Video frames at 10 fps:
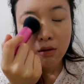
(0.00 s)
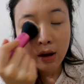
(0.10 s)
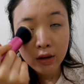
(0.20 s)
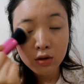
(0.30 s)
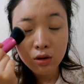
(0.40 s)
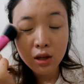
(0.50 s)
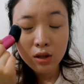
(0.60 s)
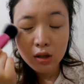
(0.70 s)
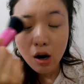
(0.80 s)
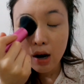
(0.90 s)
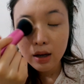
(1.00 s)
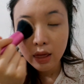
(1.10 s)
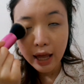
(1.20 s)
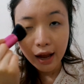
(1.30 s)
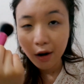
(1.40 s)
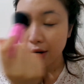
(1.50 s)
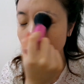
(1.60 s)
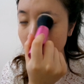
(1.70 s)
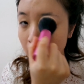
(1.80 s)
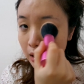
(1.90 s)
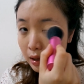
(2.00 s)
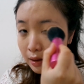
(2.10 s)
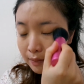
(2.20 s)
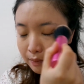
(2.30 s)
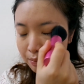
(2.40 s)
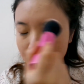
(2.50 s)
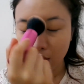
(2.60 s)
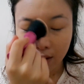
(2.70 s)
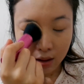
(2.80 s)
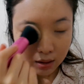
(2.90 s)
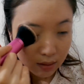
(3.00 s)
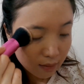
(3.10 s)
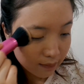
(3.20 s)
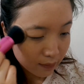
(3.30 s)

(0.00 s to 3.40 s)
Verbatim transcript: so I usually start there because